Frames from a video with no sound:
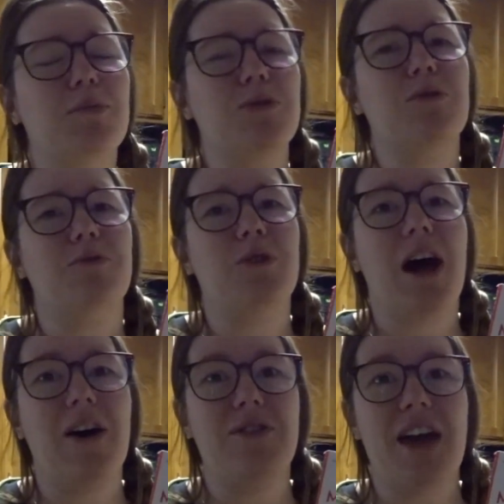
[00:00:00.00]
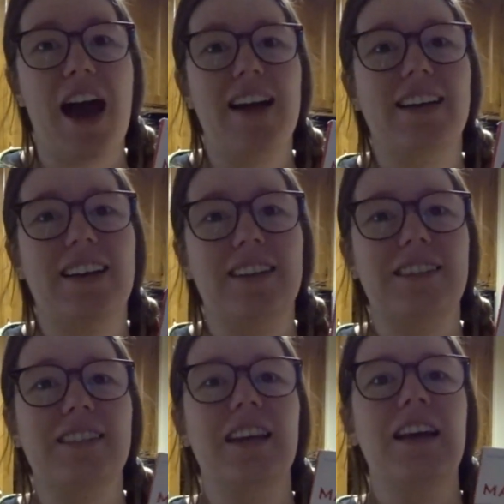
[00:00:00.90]
beautiful how that
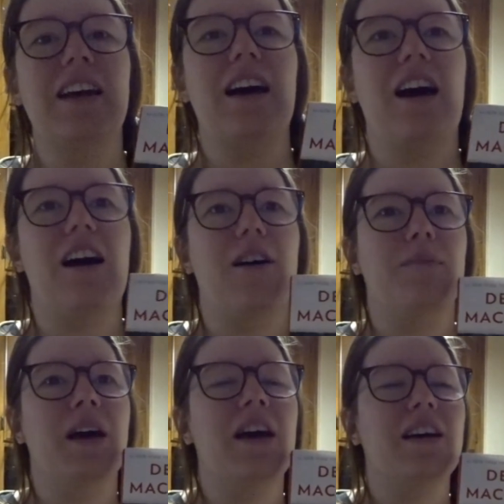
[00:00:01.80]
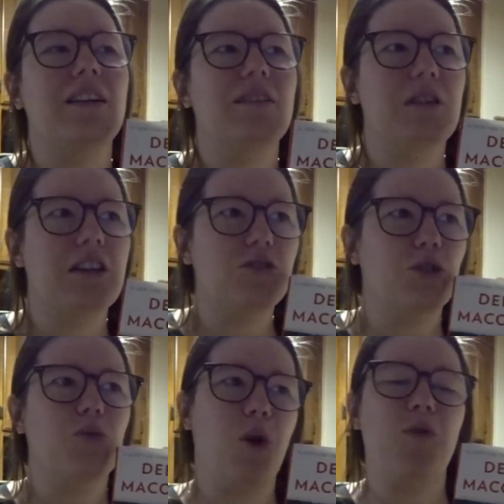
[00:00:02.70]
gets um,
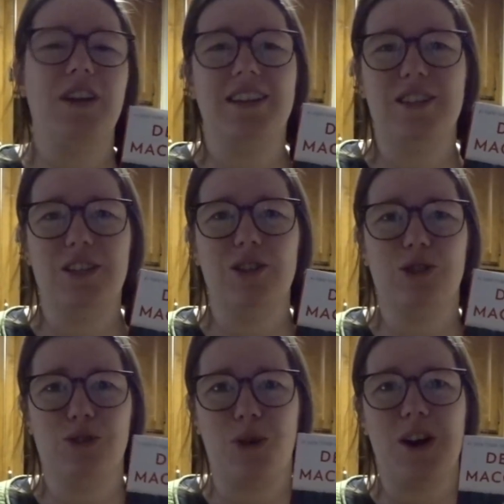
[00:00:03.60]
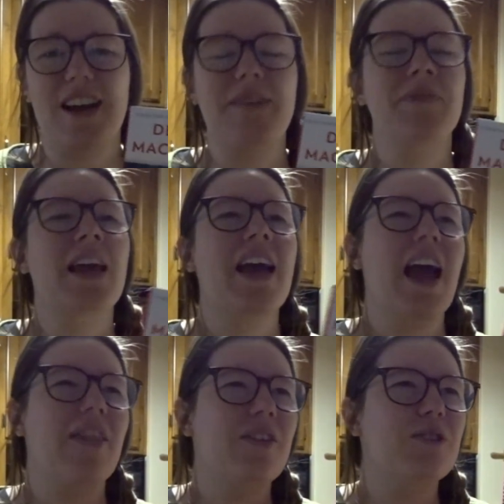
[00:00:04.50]
interwoven into the story.
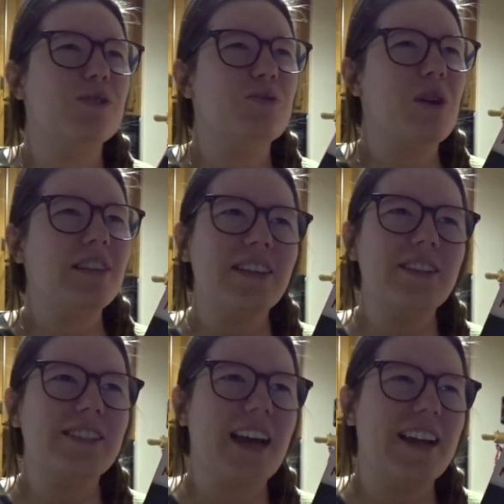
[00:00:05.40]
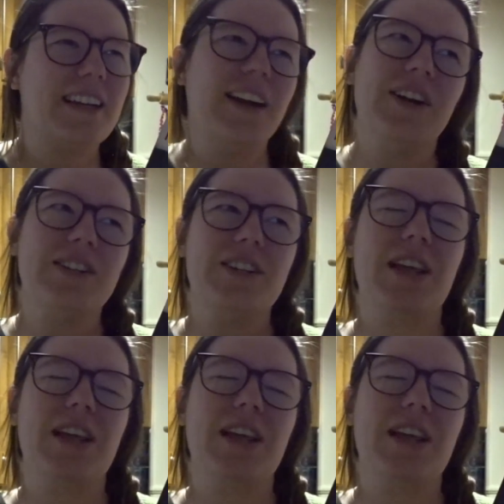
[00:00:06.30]
And then there's one little side character